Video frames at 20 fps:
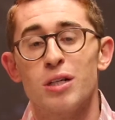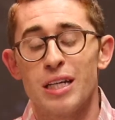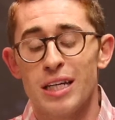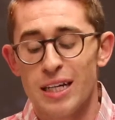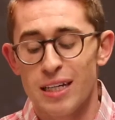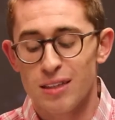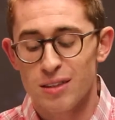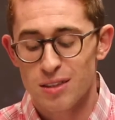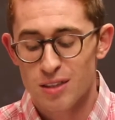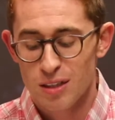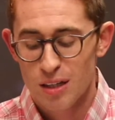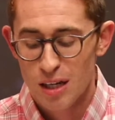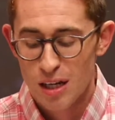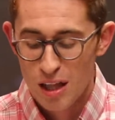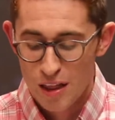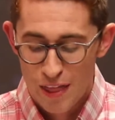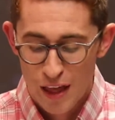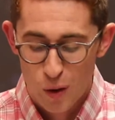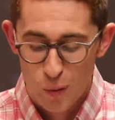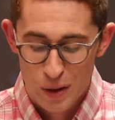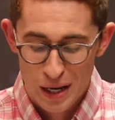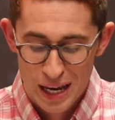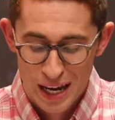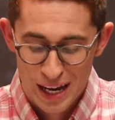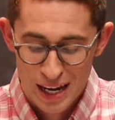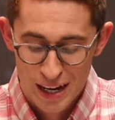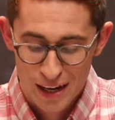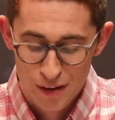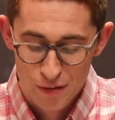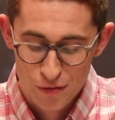needs that we
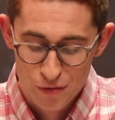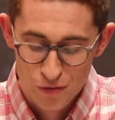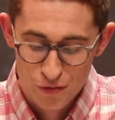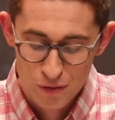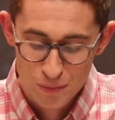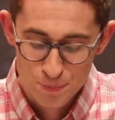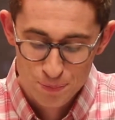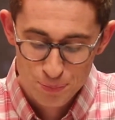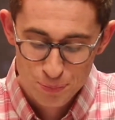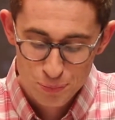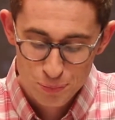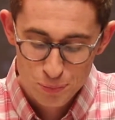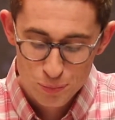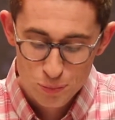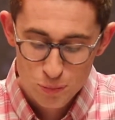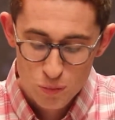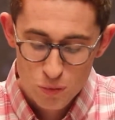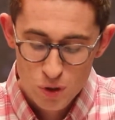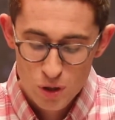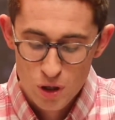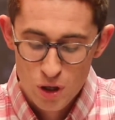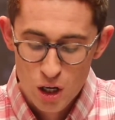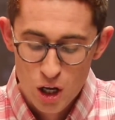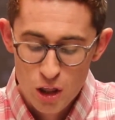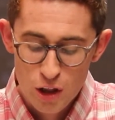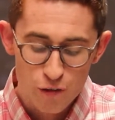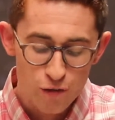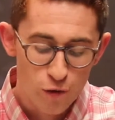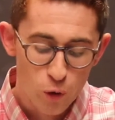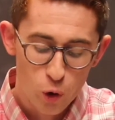have.
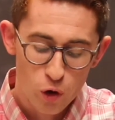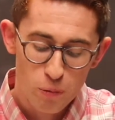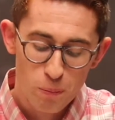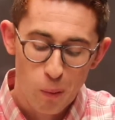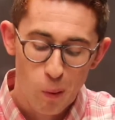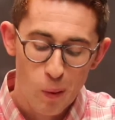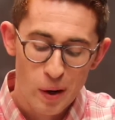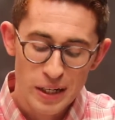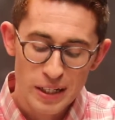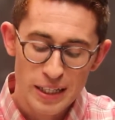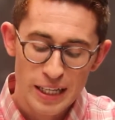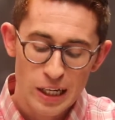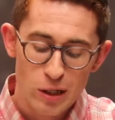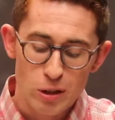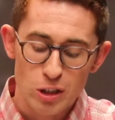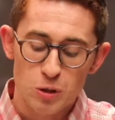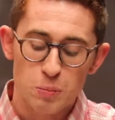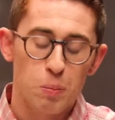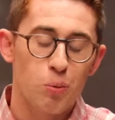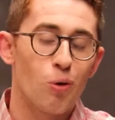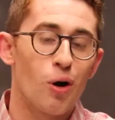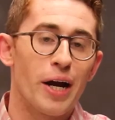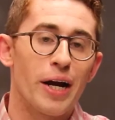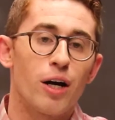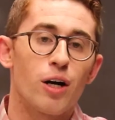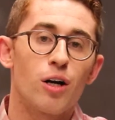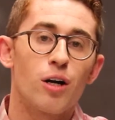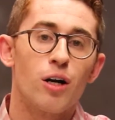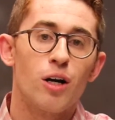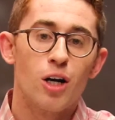The fourth point here is
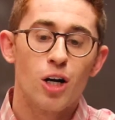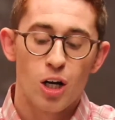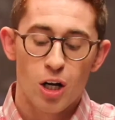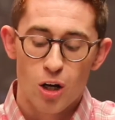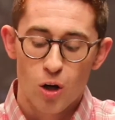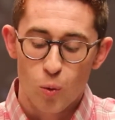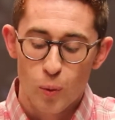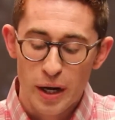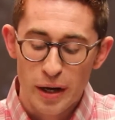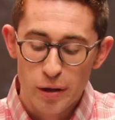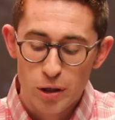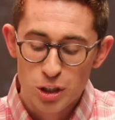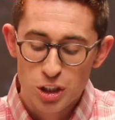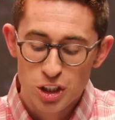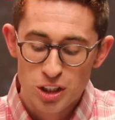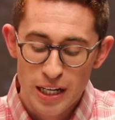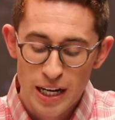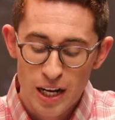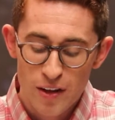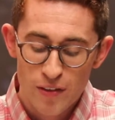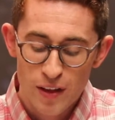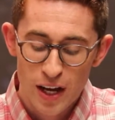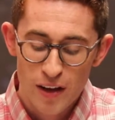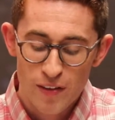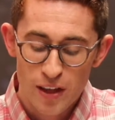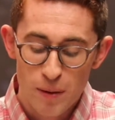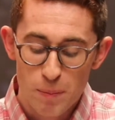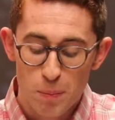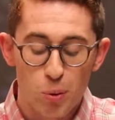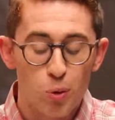prayer. We understand
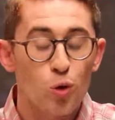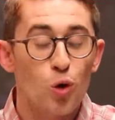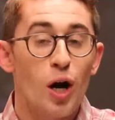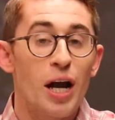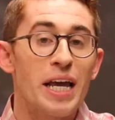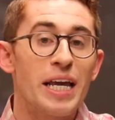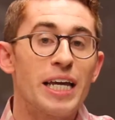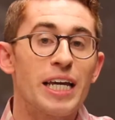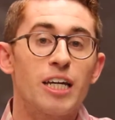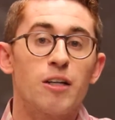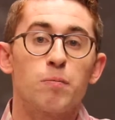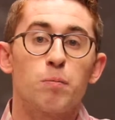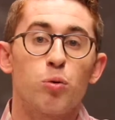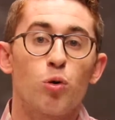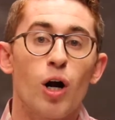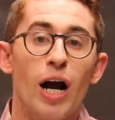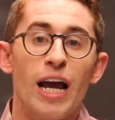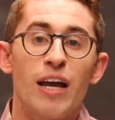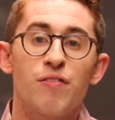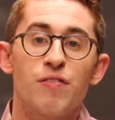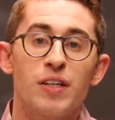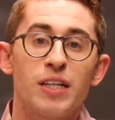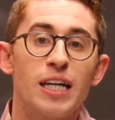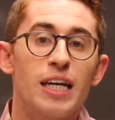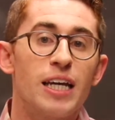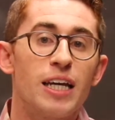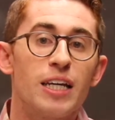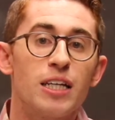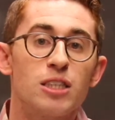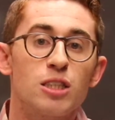that praying in private
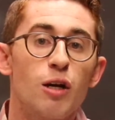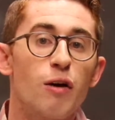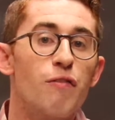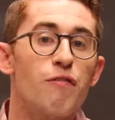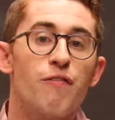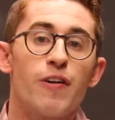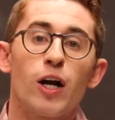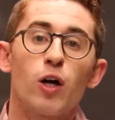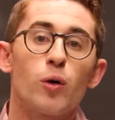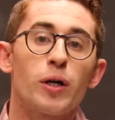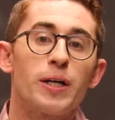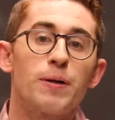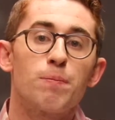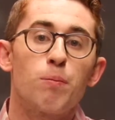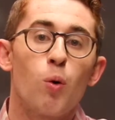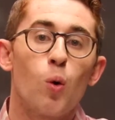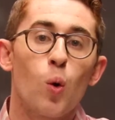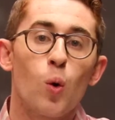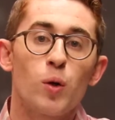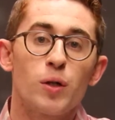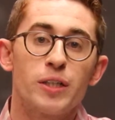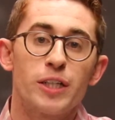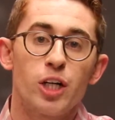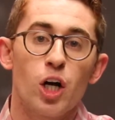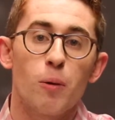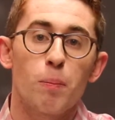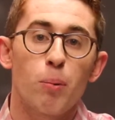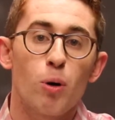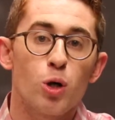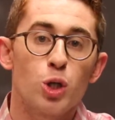is very important in
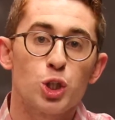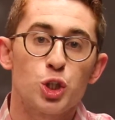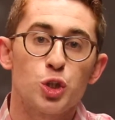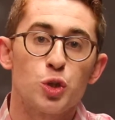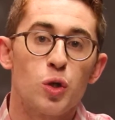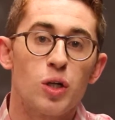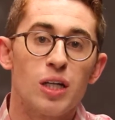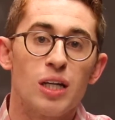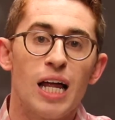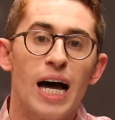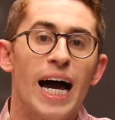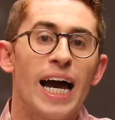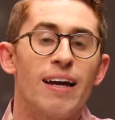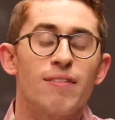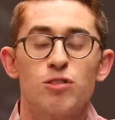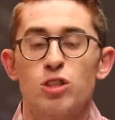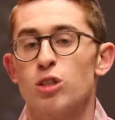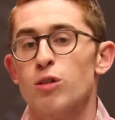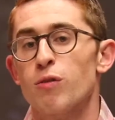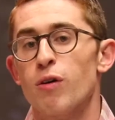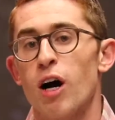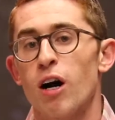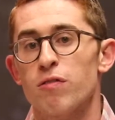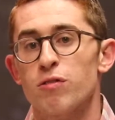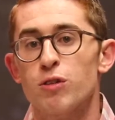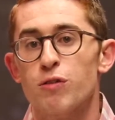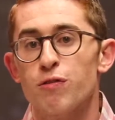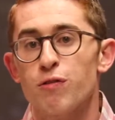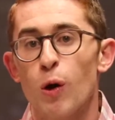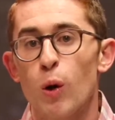our personal lives
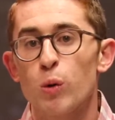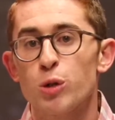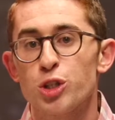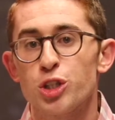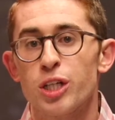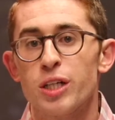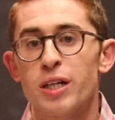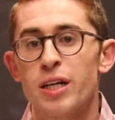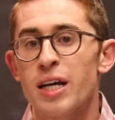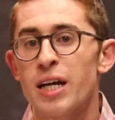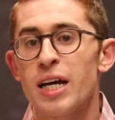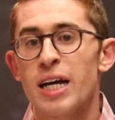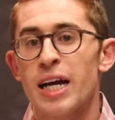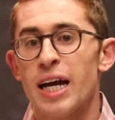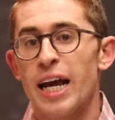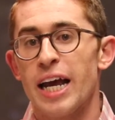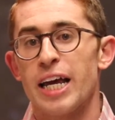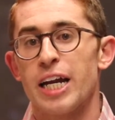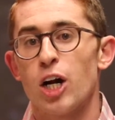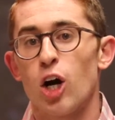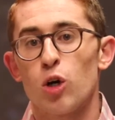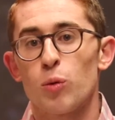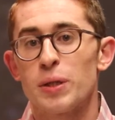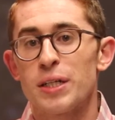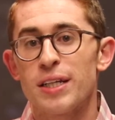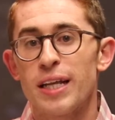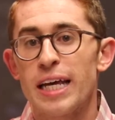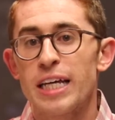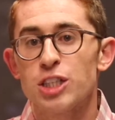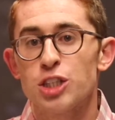of devotion and our
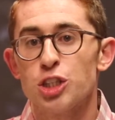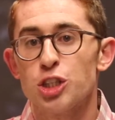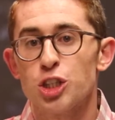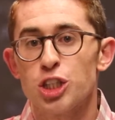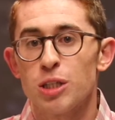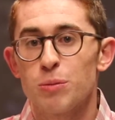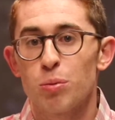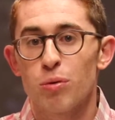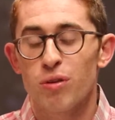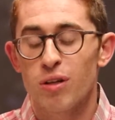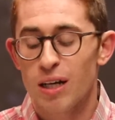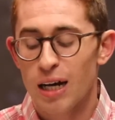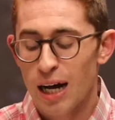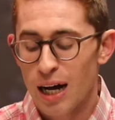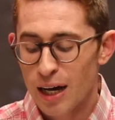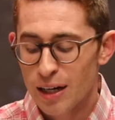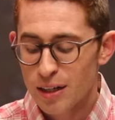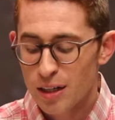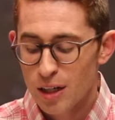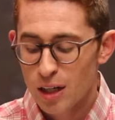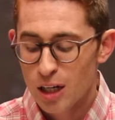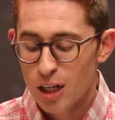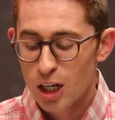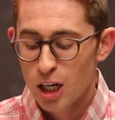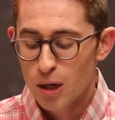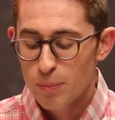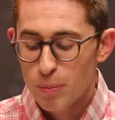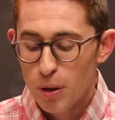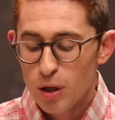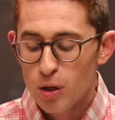relationship with God.
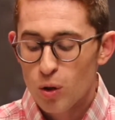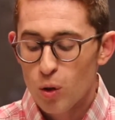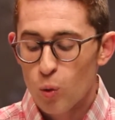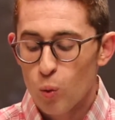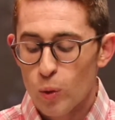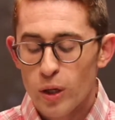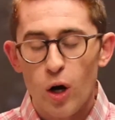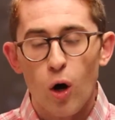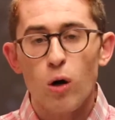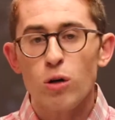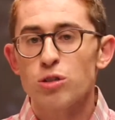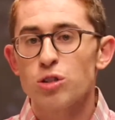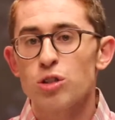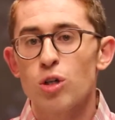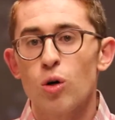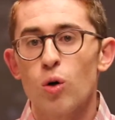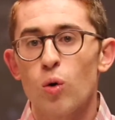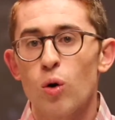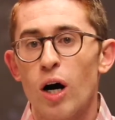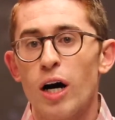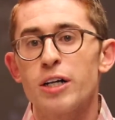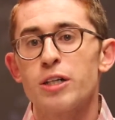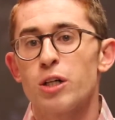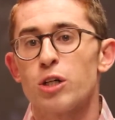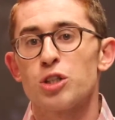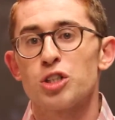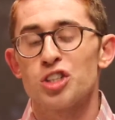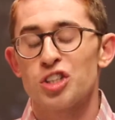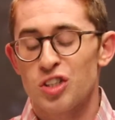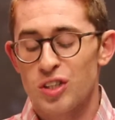But we also
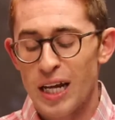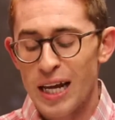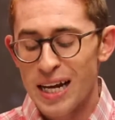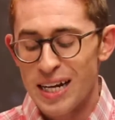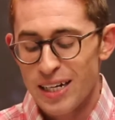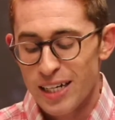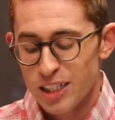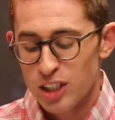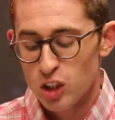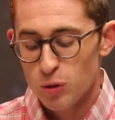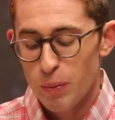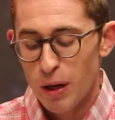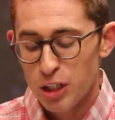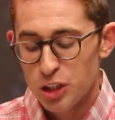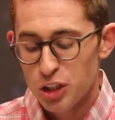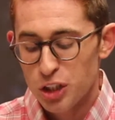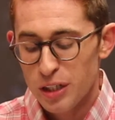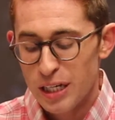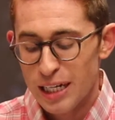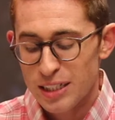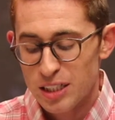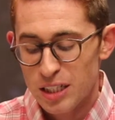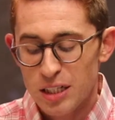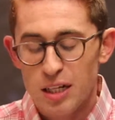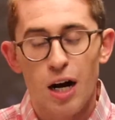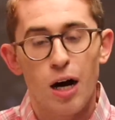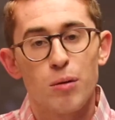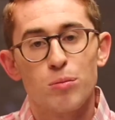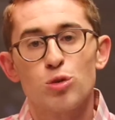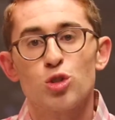understand, especially as it
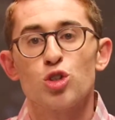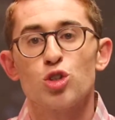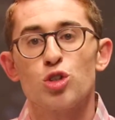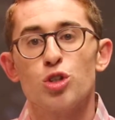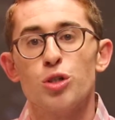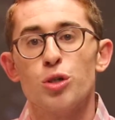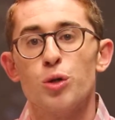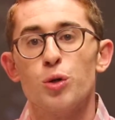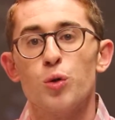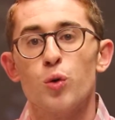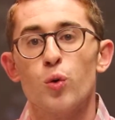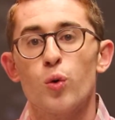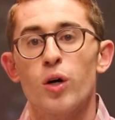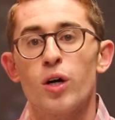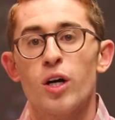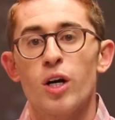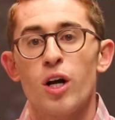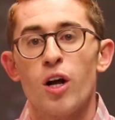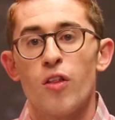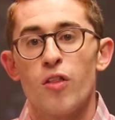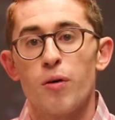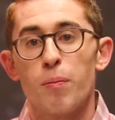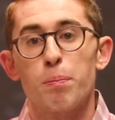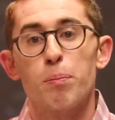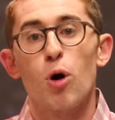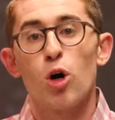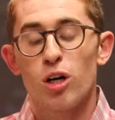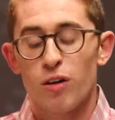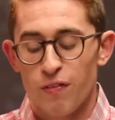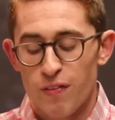comes to the
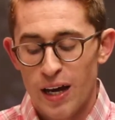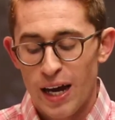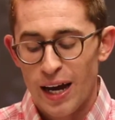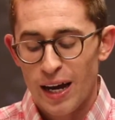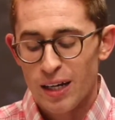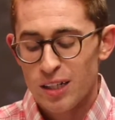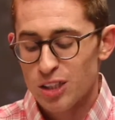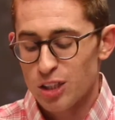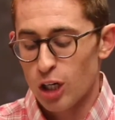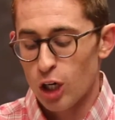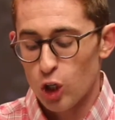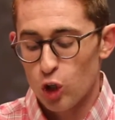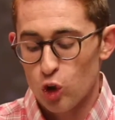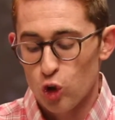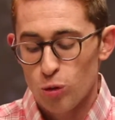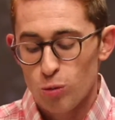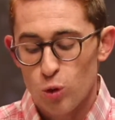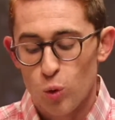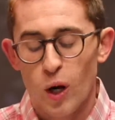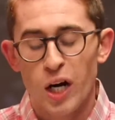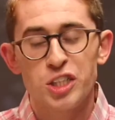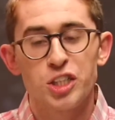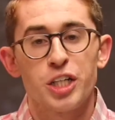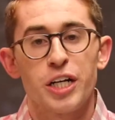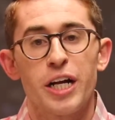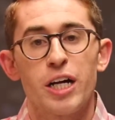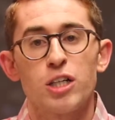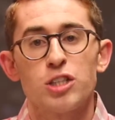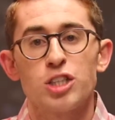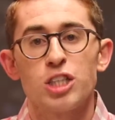book of Acts, and our group question
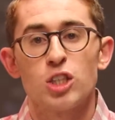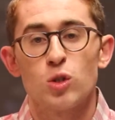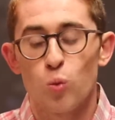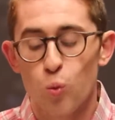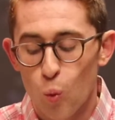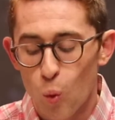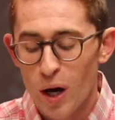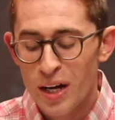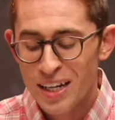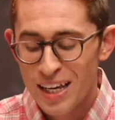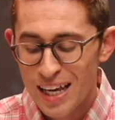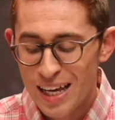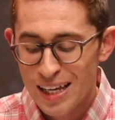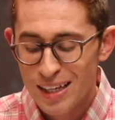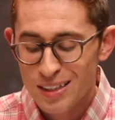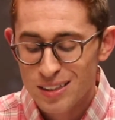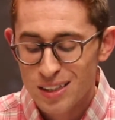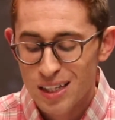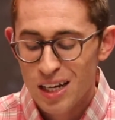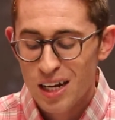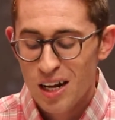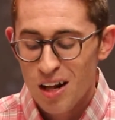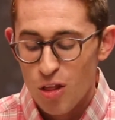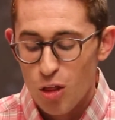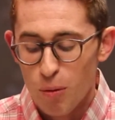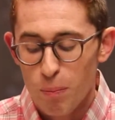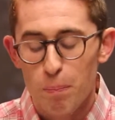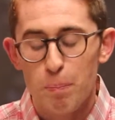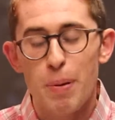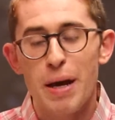here says, what is
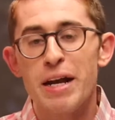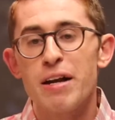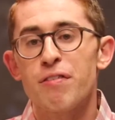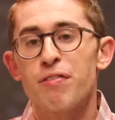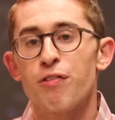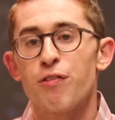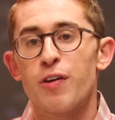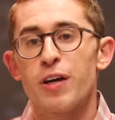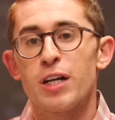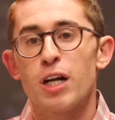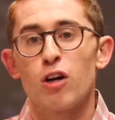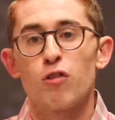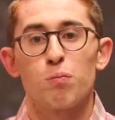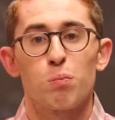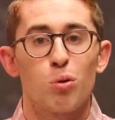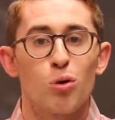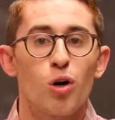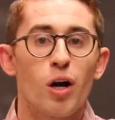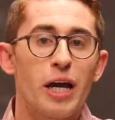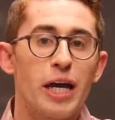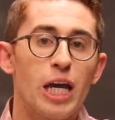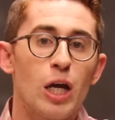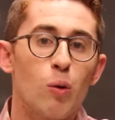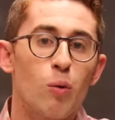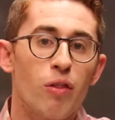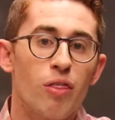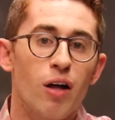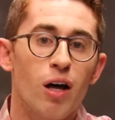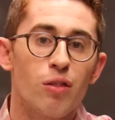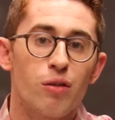the benefit of praying
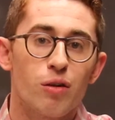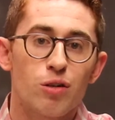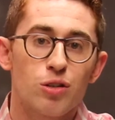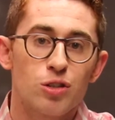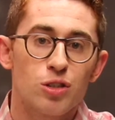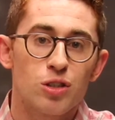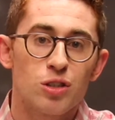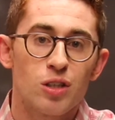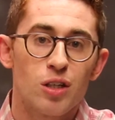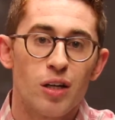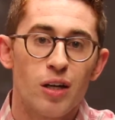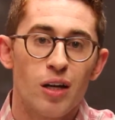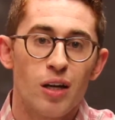with others?